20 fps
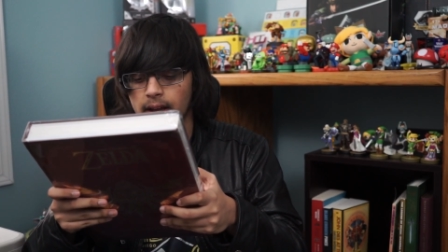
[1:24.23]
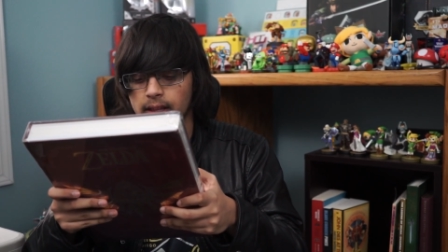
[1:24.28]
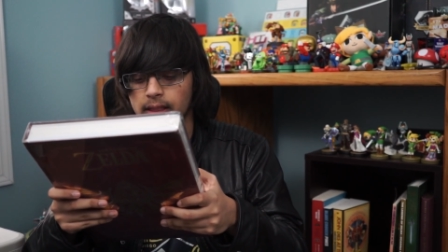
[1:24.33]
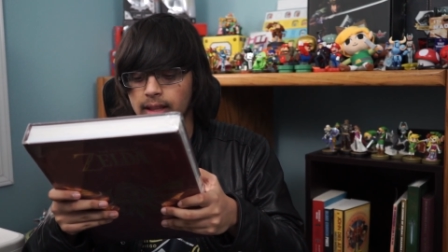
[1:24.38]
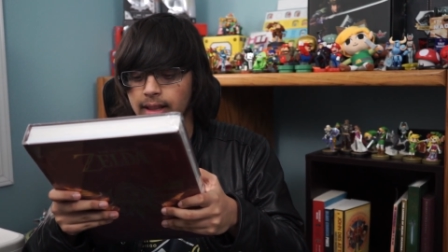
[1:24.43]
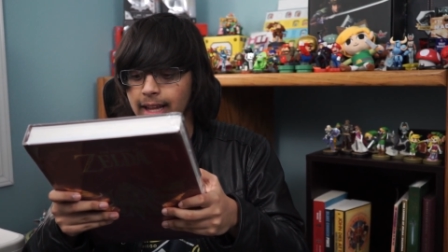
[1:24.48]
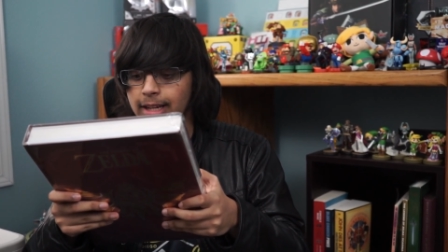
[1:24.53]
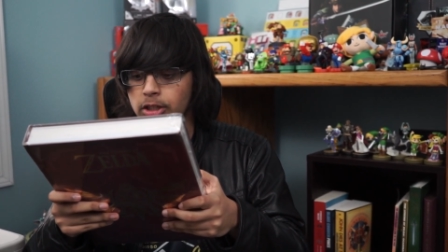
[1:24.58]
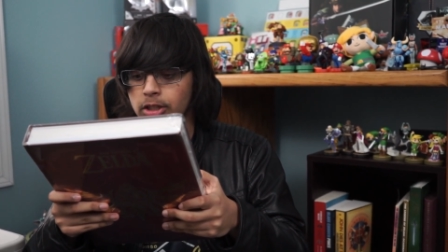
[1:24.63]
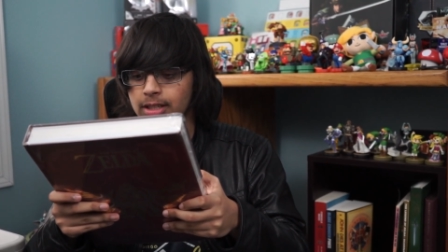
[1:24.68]

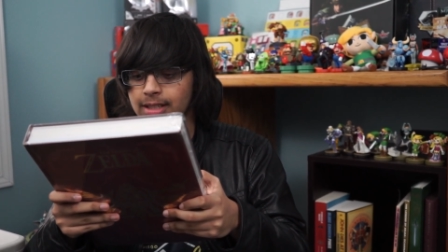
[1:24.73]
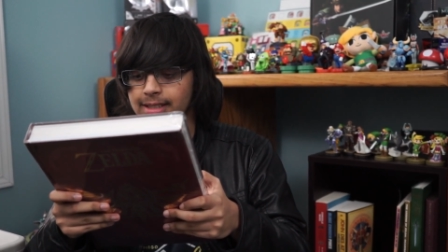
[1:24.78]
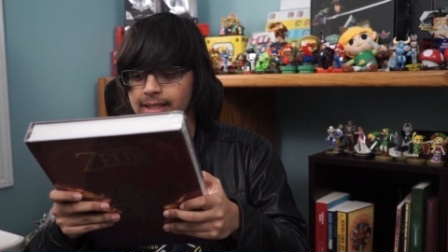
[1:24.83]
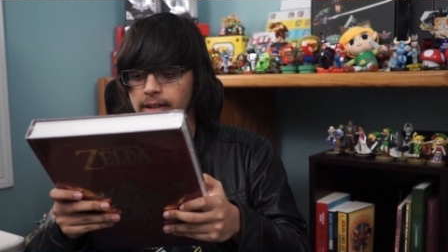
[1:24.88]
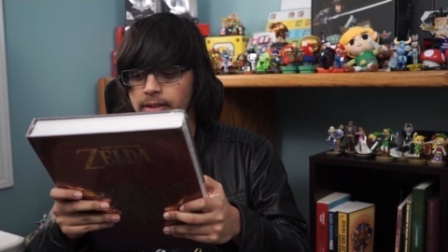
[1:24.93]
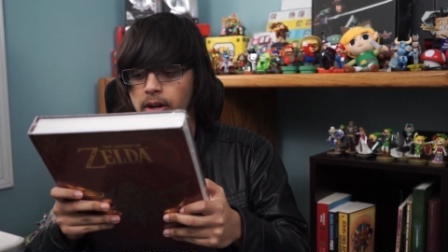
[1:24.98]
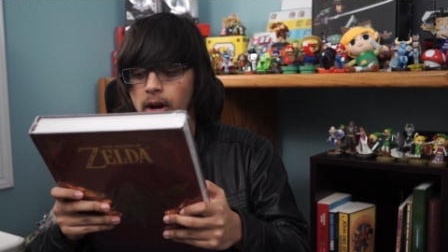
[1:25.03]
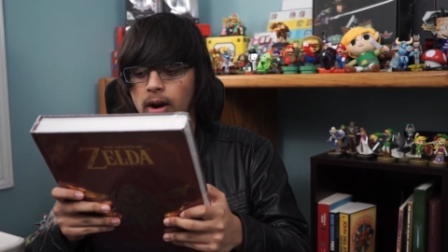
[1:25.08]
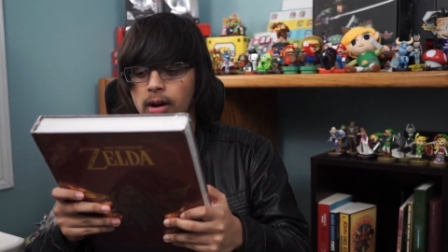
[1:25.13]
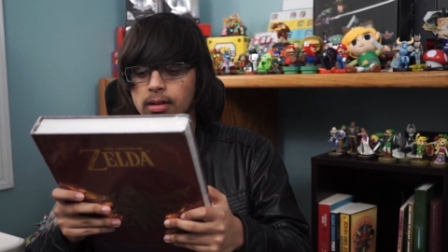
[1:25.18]
The Legend of
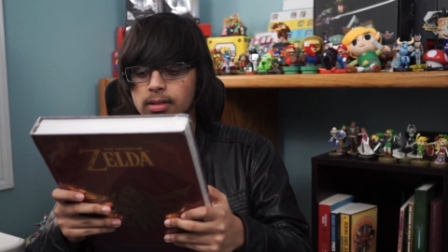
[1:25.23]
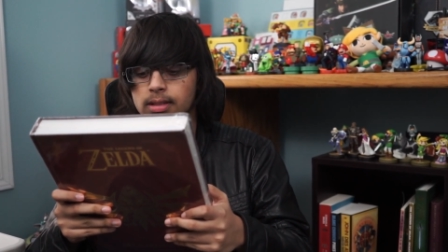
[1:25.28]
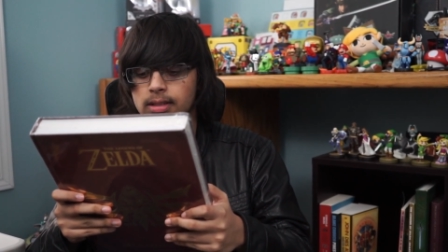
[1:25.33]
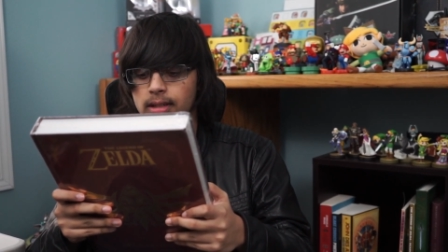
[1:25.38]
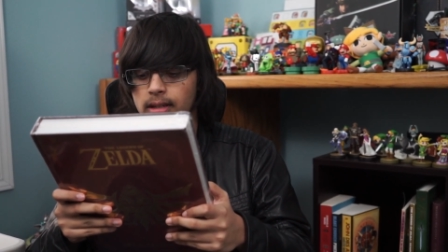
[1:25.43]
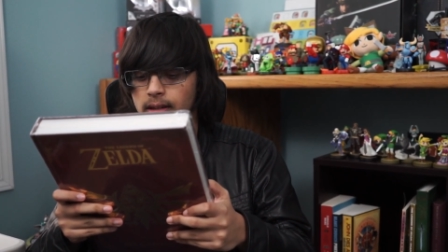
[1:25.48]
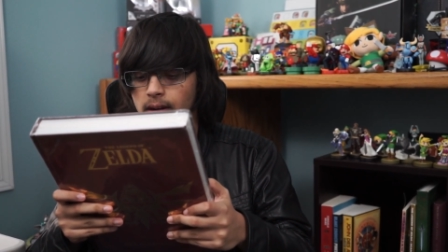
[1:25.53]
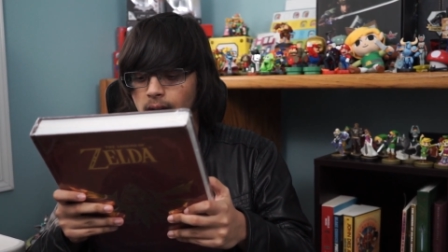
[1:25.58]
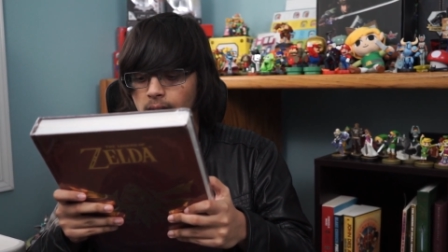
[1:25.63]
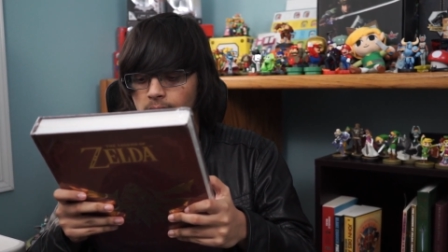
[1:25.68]
Zelda Arts
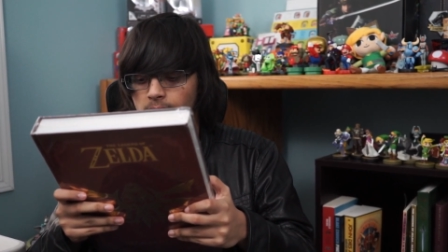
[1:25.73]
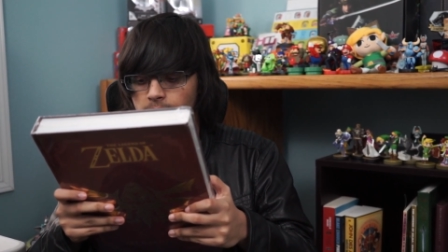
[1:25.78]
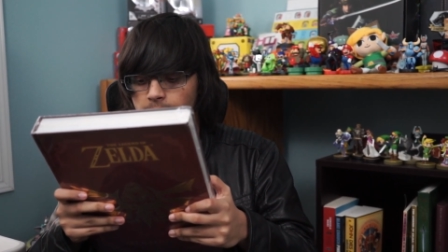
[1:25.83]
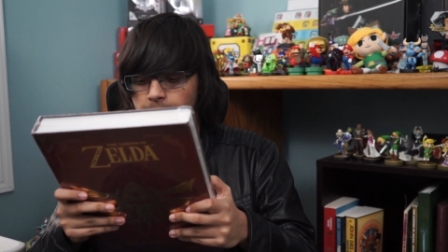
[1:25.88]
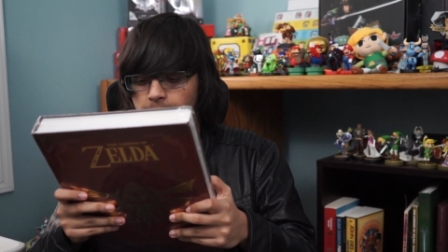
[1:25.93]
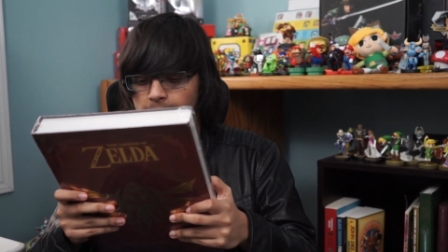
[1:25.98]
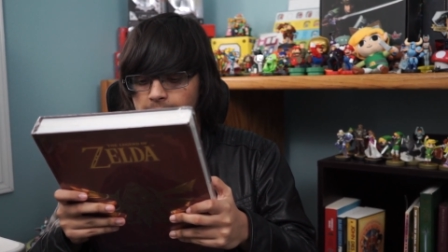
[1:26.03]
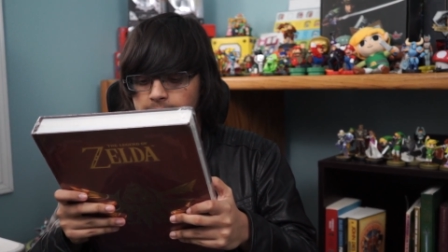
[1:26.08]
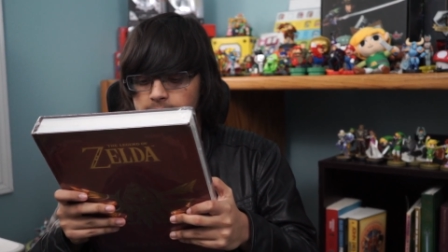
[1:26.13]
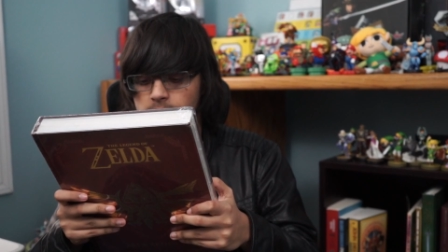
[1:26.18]
and
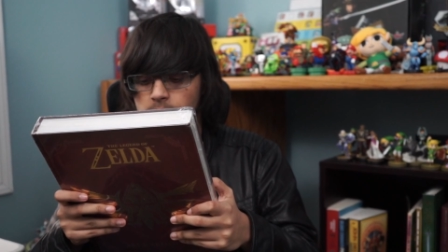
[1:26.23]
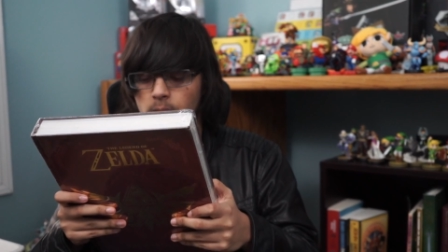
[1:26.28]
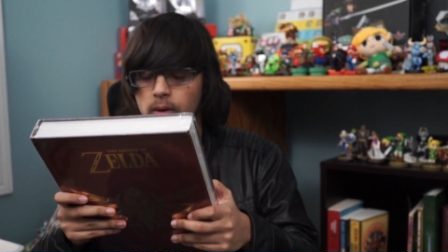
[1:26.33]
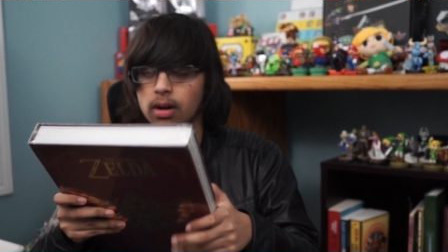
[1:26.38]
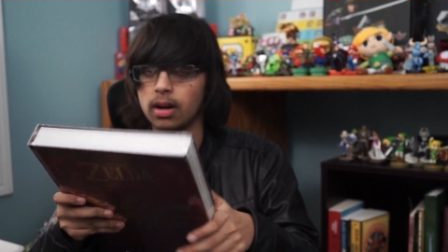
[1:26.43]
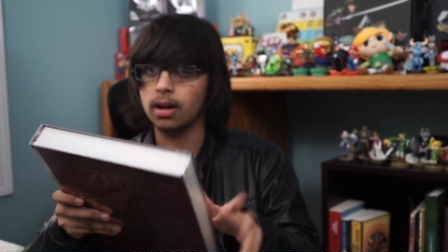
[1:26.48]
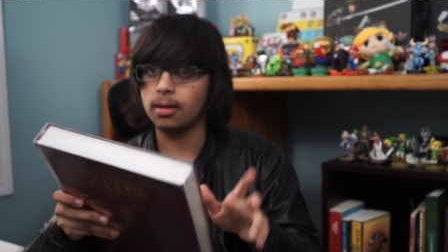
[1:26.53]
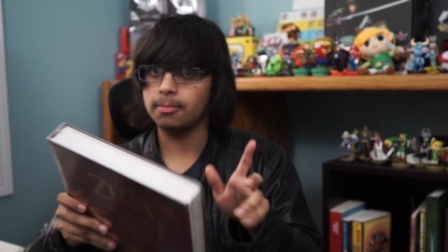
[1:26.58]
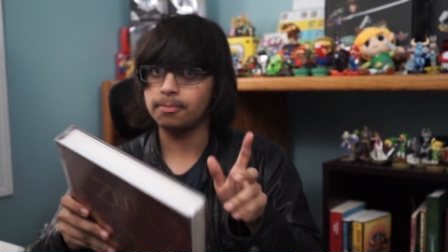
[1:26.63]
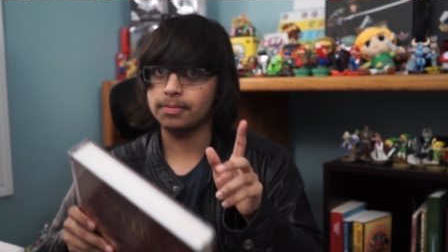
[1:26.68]
Artifacts, Art